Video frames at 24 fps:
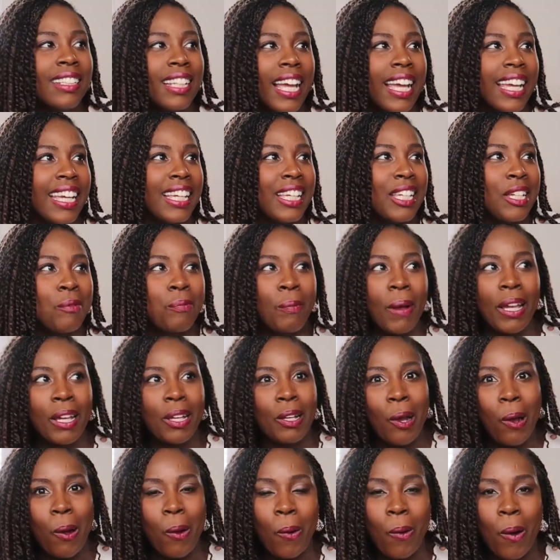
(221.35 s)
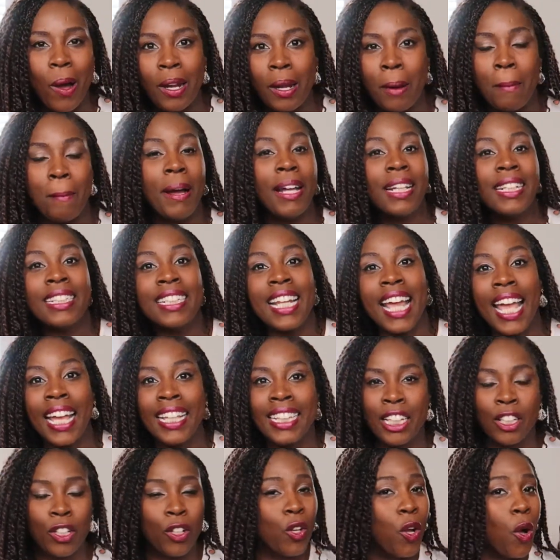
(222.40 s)
Like you might go on a Monday,
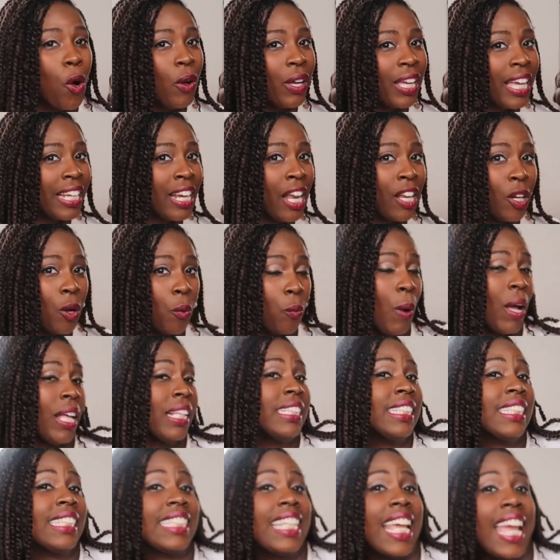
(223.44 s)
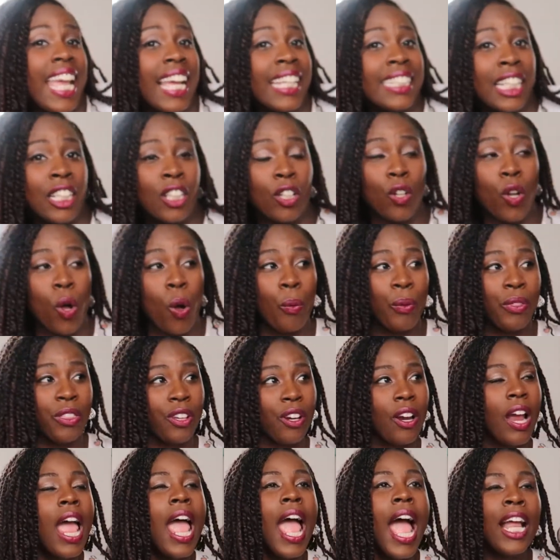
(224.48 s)
then you'll go again on the Wednesday, then you'll go with
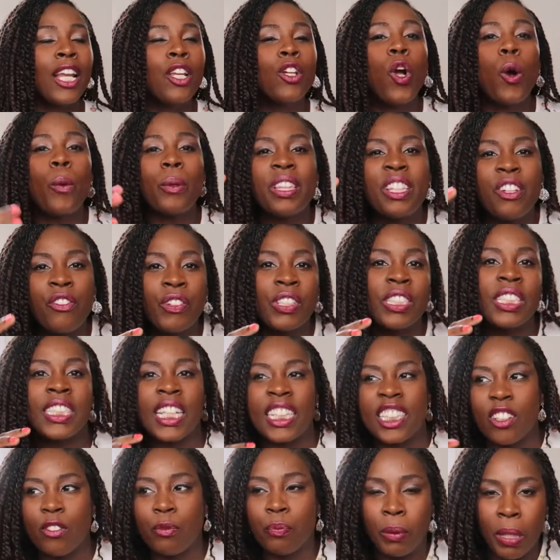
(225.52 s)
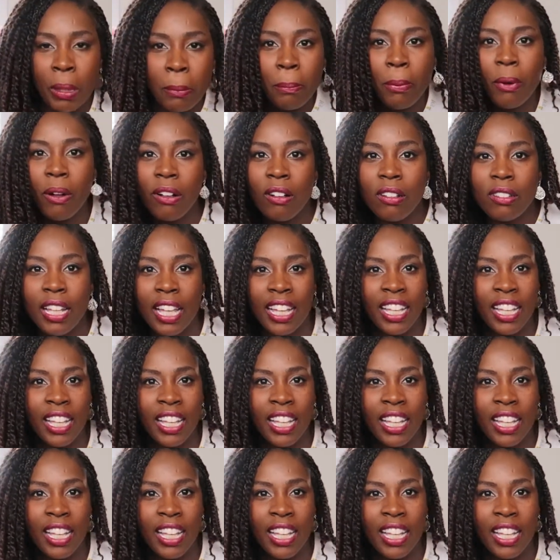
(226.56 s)
your, and you go with different sets of people.